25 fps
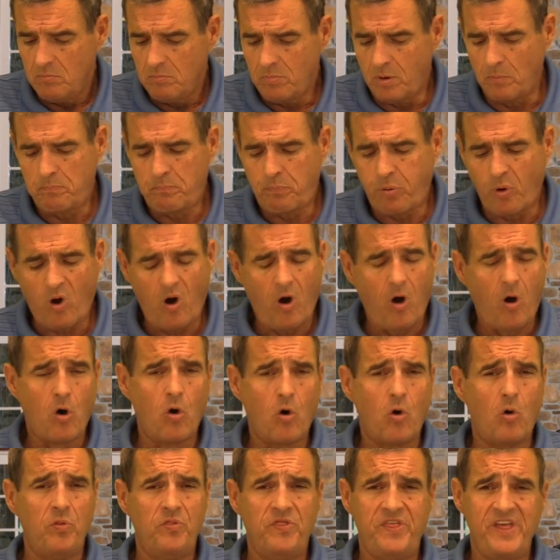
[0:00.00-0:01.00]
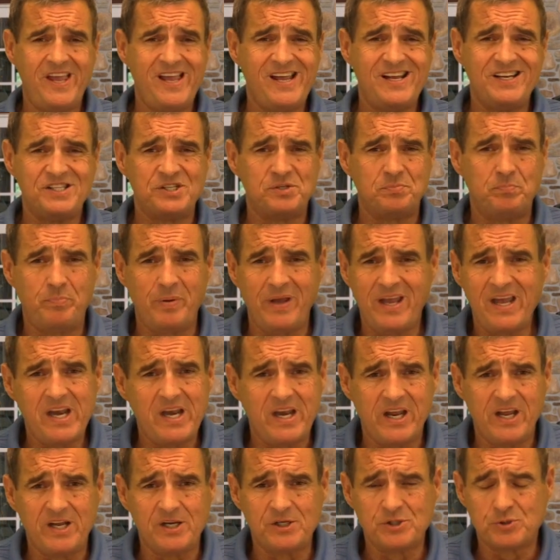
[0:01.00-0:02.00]
But Paul, these
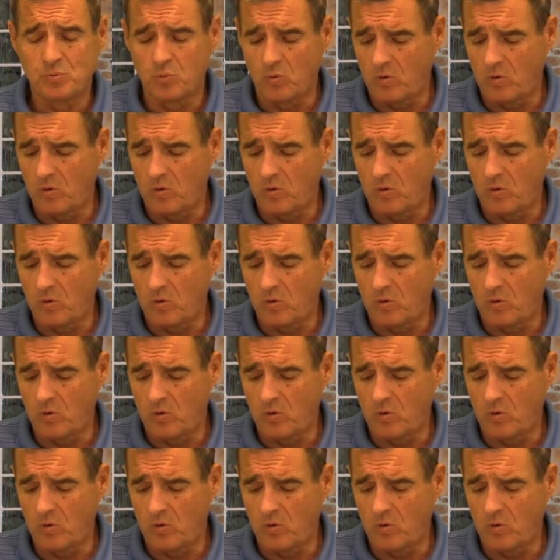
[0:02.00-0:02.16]
beatings